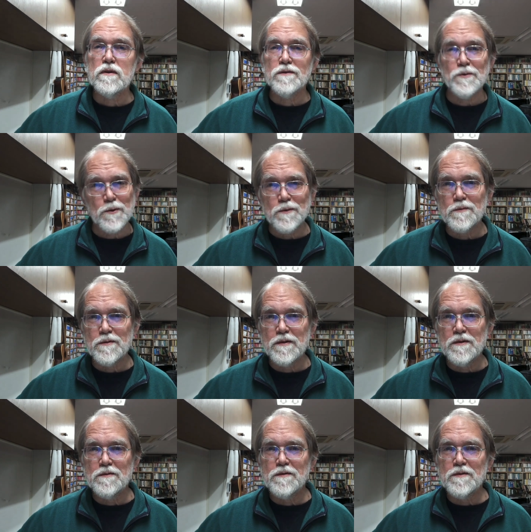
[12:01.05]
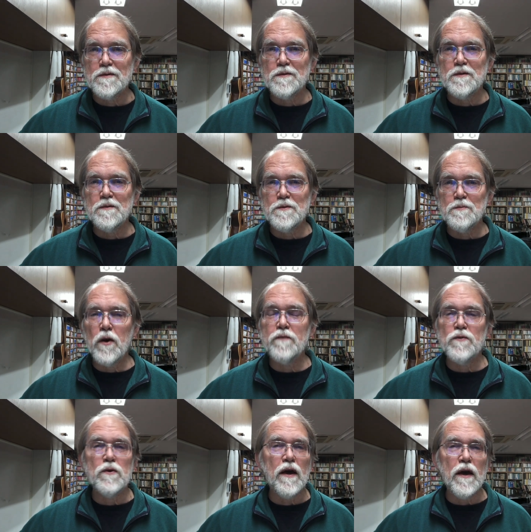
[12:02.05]
or
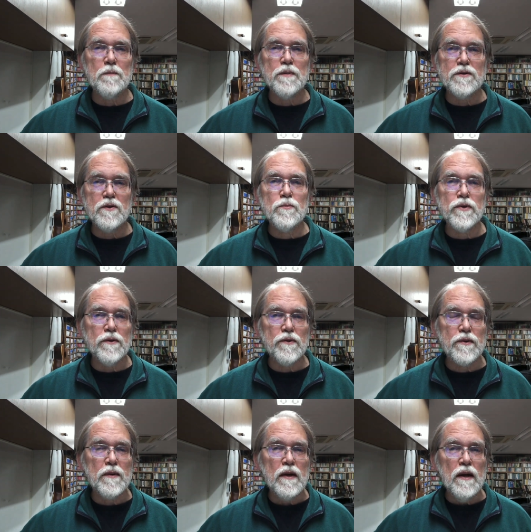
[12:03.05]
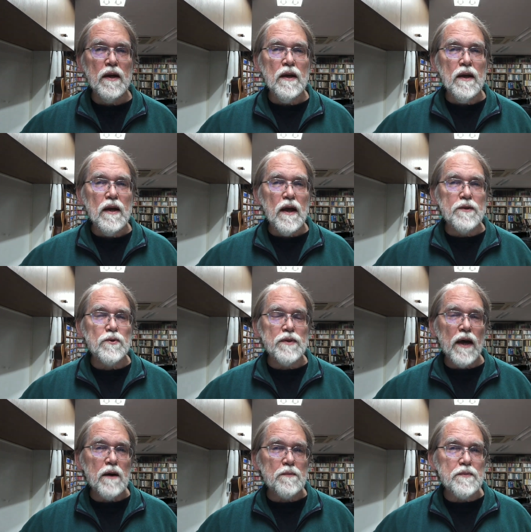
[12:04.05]
smartphone app interpreters. And so
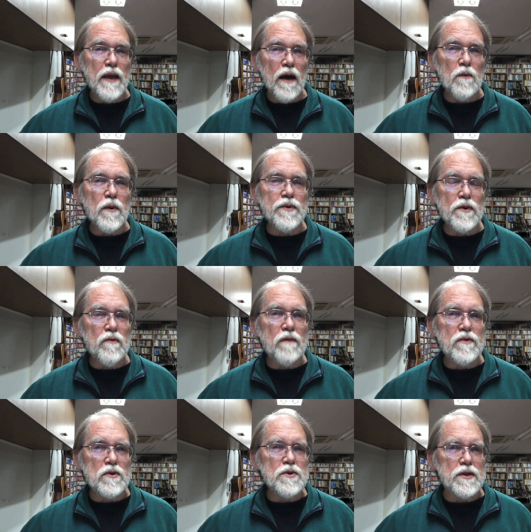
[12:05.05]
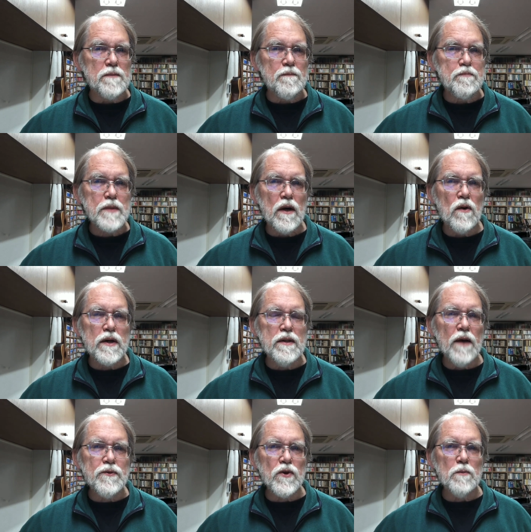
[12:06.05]
that was a revolution. Okay,
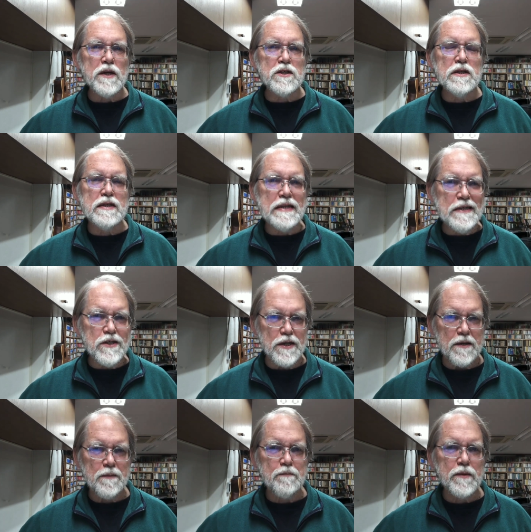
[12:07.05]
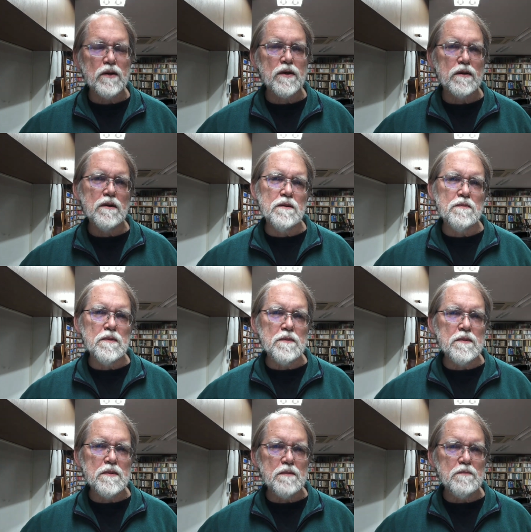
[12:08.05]
not so much in teaching. Okay,
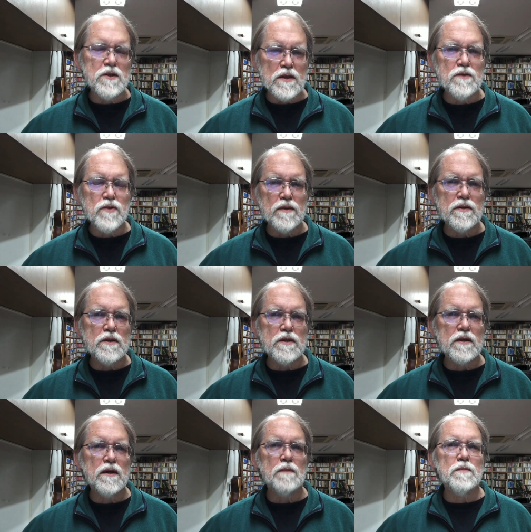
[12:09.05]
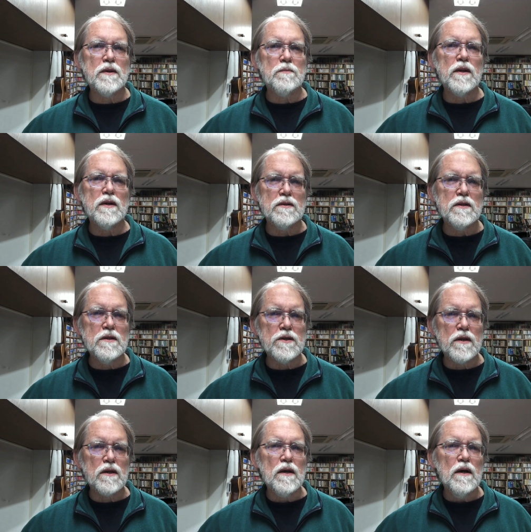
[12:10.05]
machine translation can be applied in teaching,